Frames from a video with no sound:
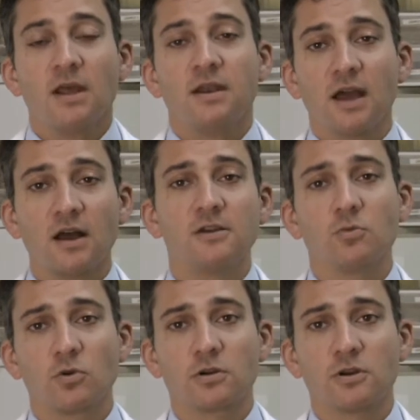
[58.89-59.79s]
now you
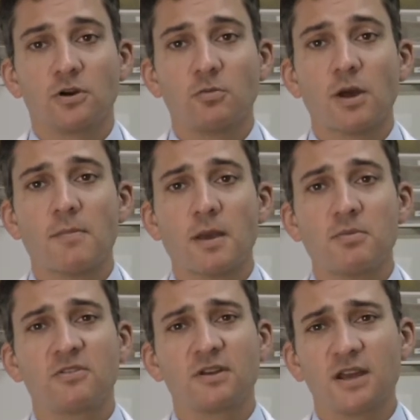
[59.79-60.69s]
want to know, my
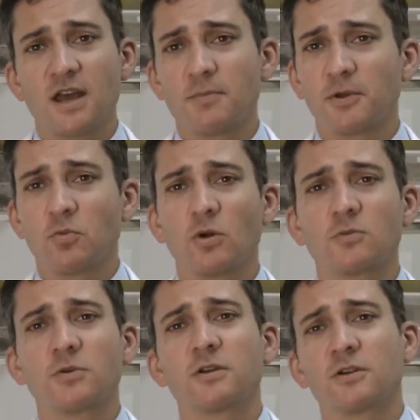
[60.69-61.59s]
baby's unhappy. What are
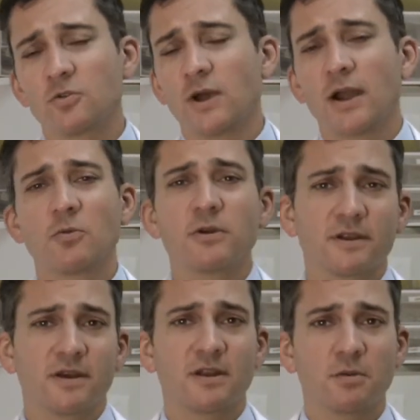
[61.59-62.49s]
we going to do? How are we
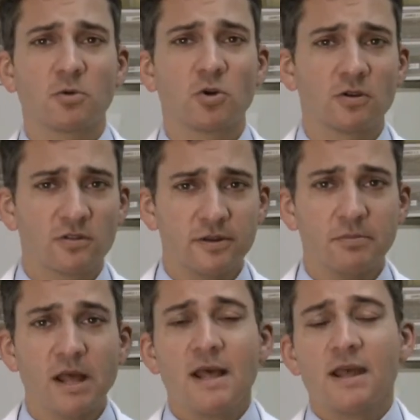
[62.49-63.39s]
going to get him or her to
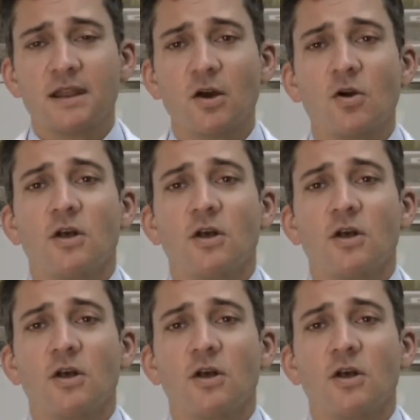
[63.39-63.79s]
sleep? Now,